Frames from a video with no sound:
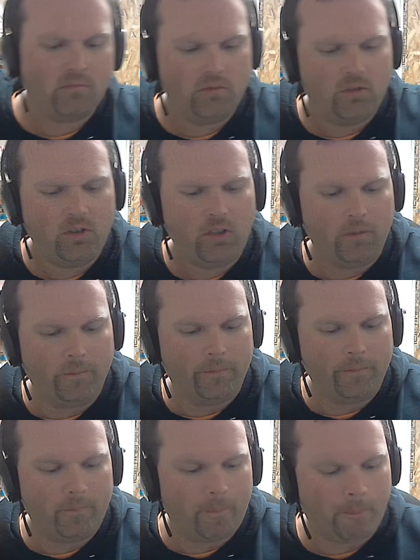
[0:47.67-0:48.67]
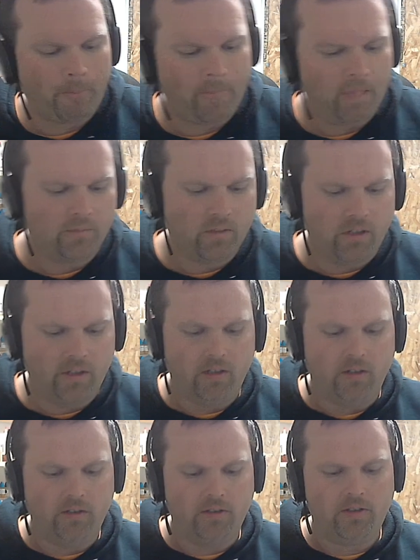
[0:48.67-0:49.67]
So, I did
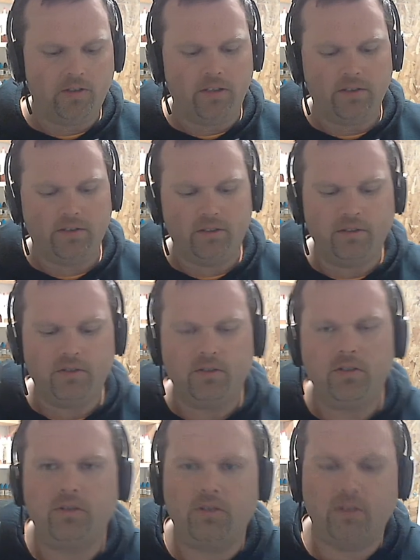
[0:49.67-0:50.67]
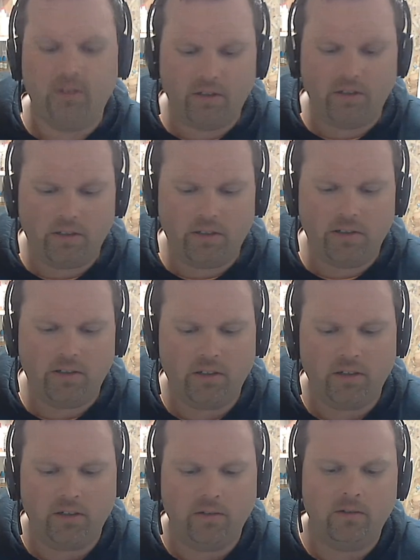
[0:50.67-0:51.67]
all these testings using a
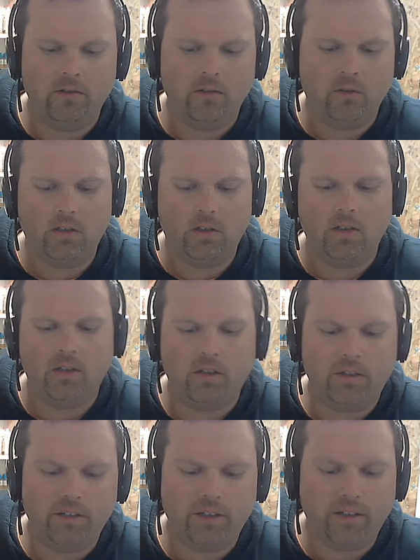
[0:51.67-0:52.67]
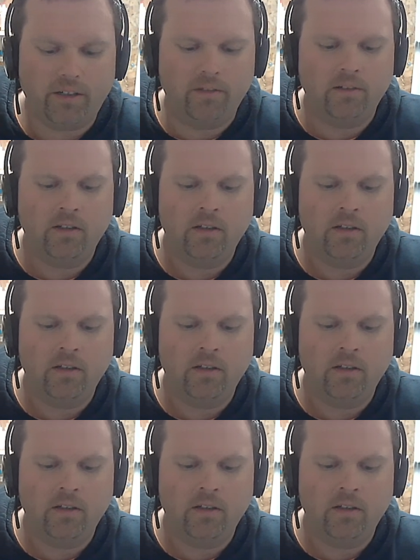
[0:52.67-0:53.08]
Aura RDA,